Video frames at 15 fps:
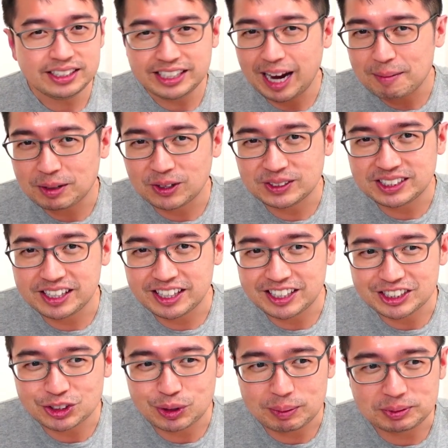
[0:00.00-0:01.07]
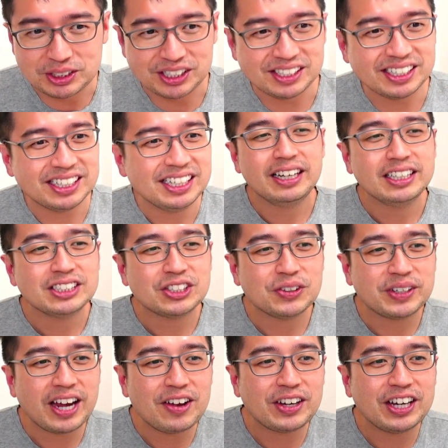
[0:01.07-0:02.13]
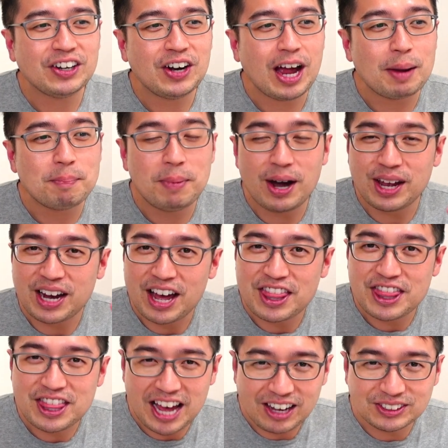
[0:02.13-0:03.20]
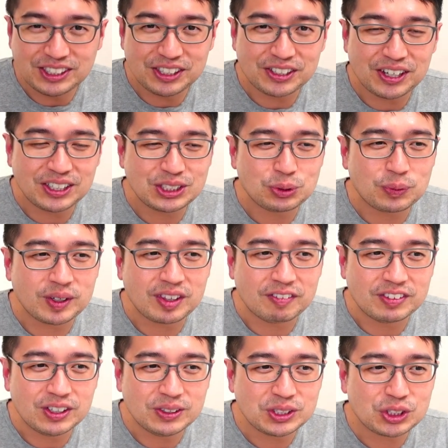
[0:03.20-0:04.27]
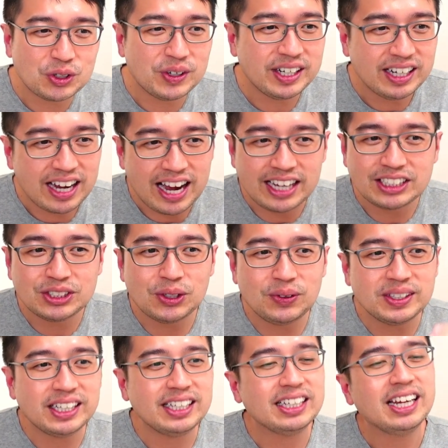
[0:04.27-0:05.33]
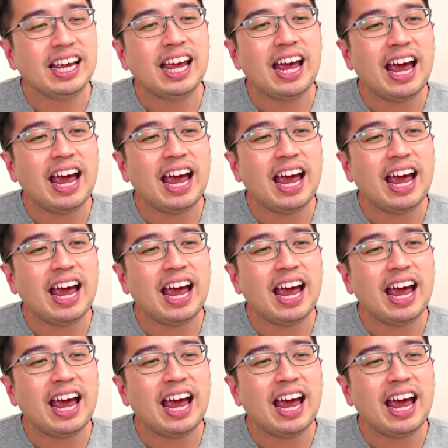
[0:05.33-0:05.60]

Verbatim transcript: Timecode's in the description. So down here, I bought $1,000 worth of Dogecoin, I sold it,